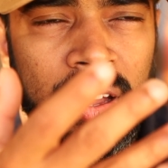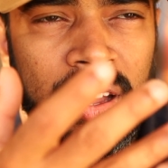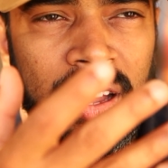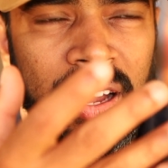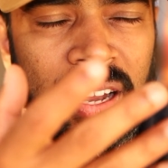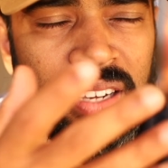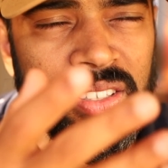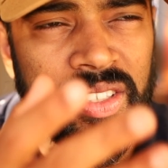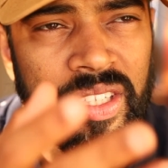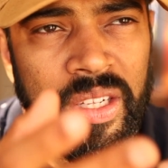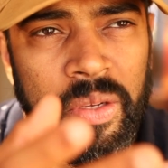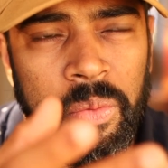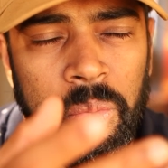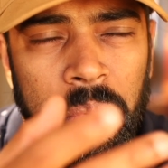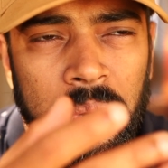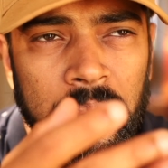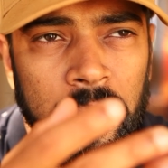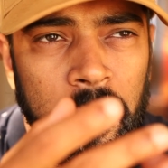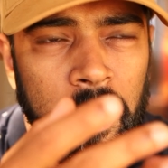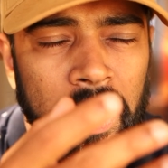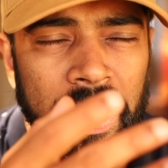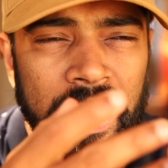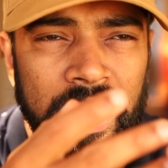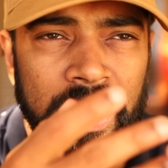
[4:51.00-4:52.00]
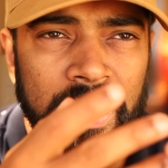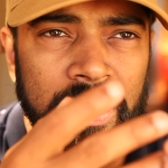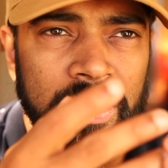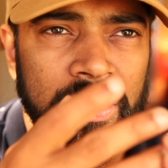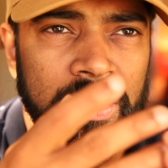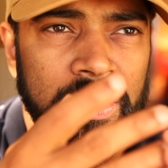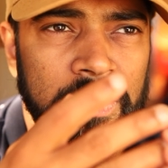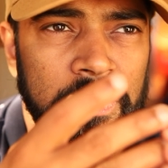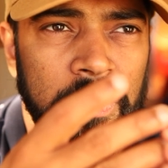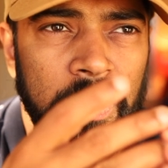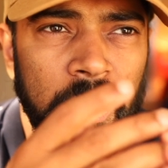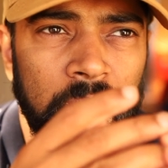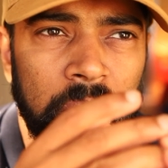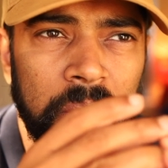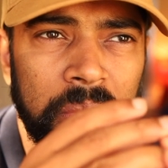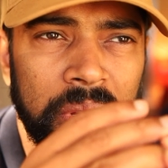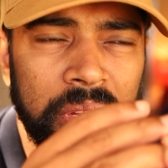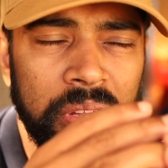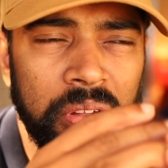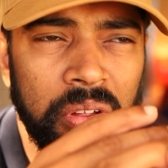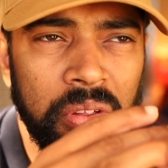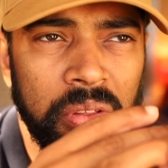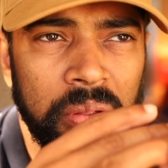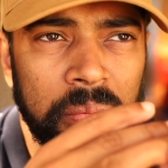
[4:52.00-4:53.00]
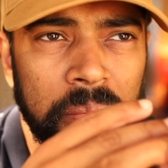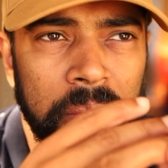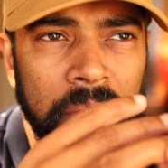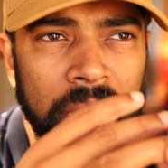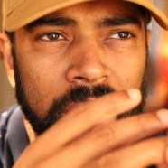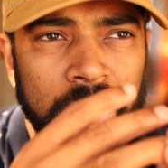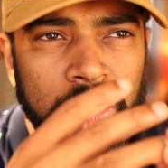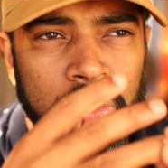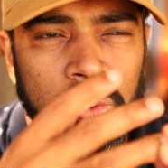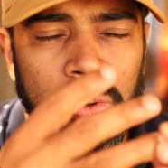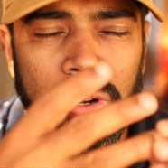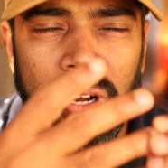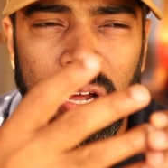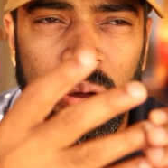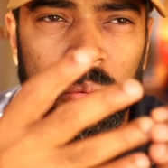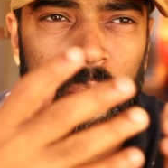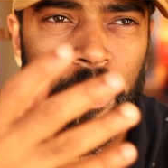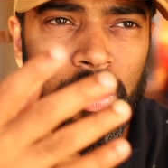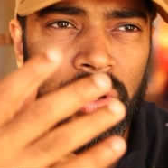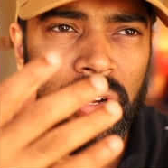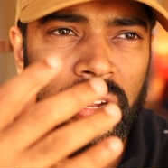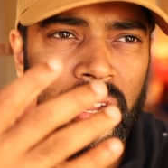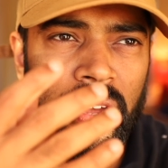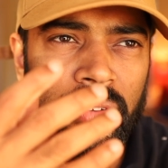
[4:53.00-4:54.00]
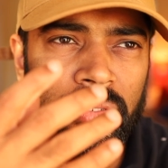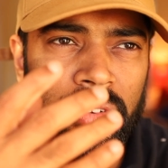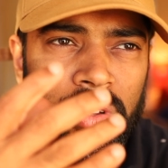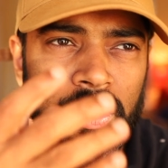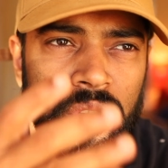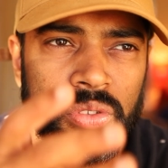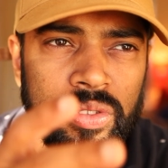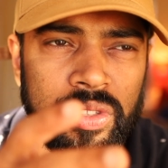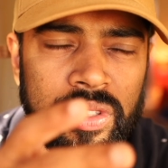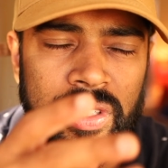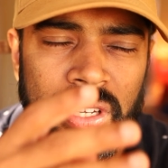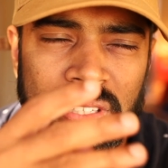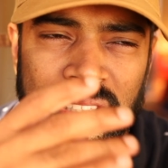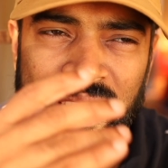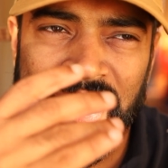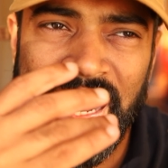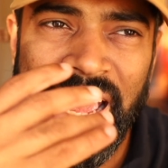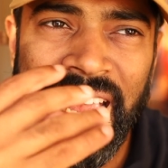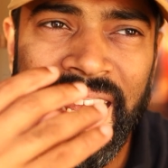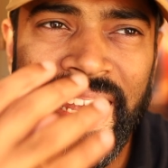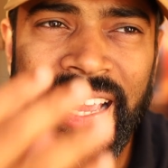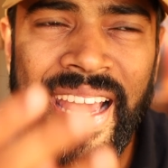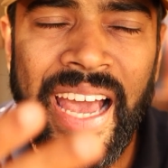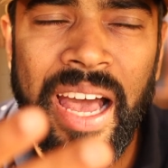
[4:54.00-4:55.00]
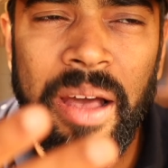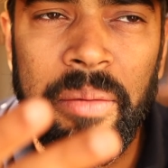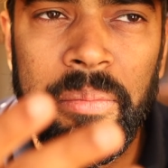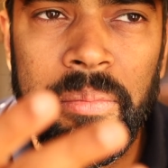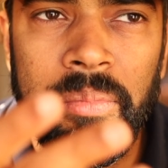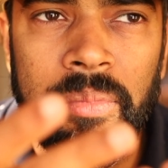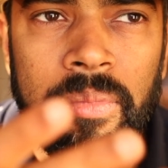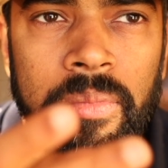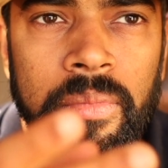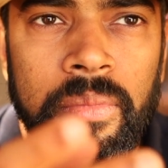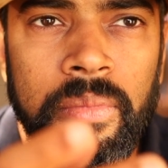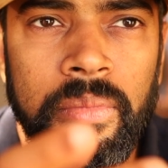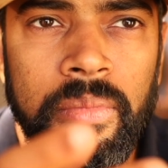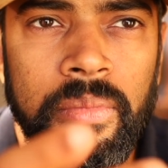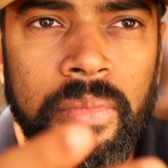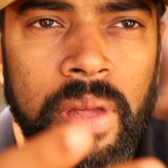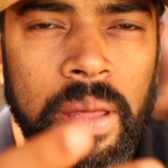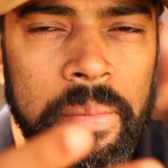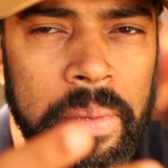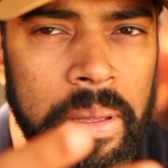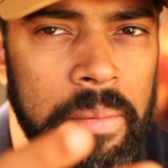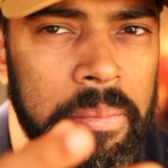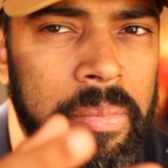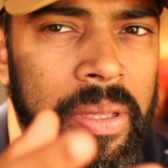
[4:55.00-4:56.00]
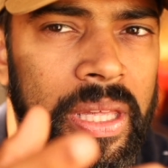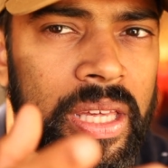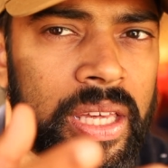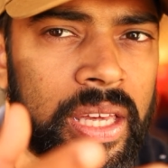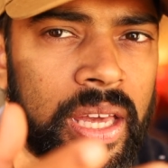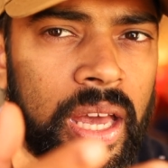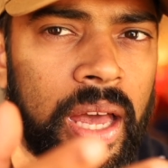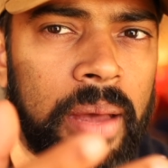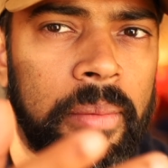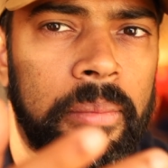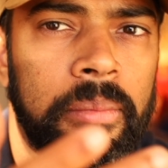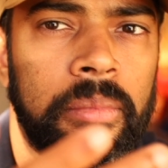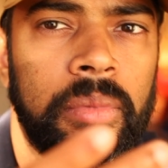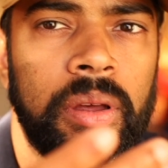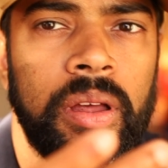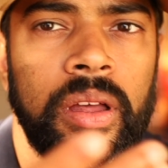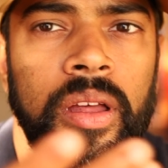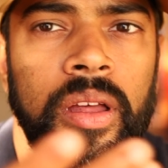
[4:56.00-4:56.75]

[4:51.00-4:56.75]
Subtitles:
Actually, wedding's probably not the best one. I would never use it as an A cam, maybe a B cam.